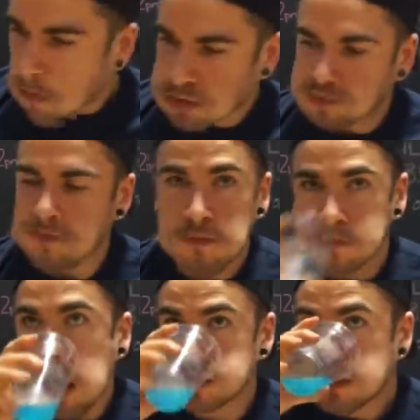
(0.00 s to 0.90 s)
I was
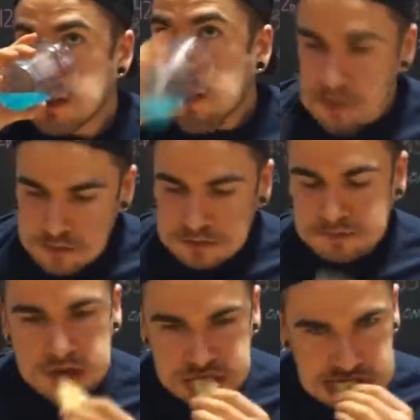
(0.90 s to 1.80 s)
very much at the end of my
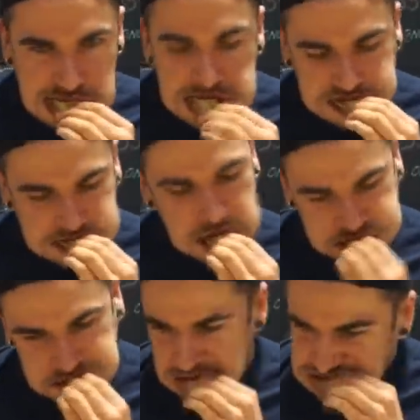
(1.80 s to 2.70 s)
liquid by this
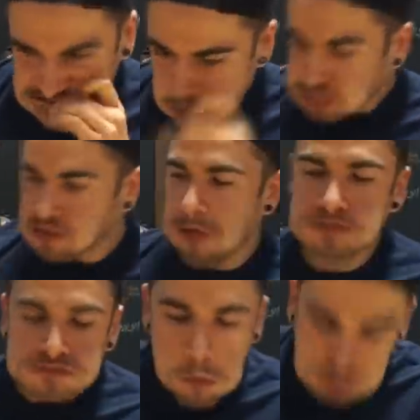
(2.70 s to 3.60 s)
point, and
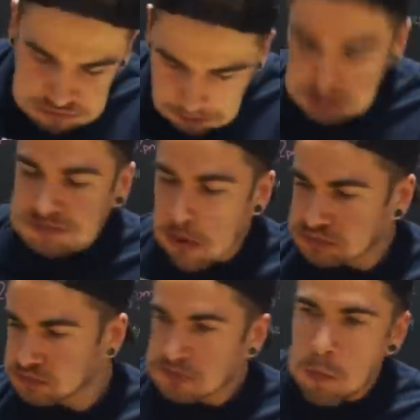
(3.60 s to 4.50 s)
with that
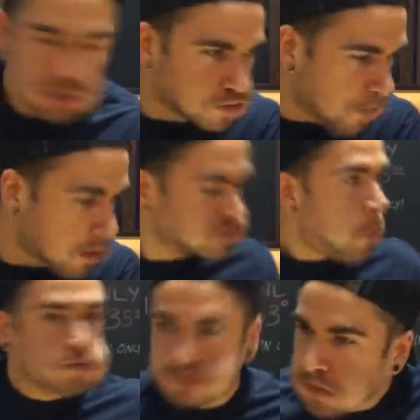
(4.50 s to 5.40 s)
much dough left, I
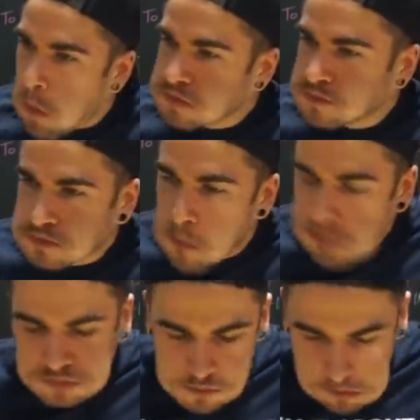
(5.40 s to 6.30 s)
really was
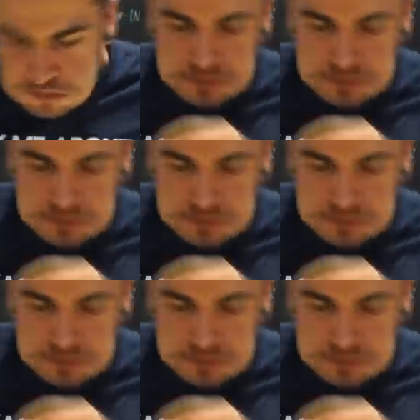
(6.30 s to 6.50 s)
thinking I was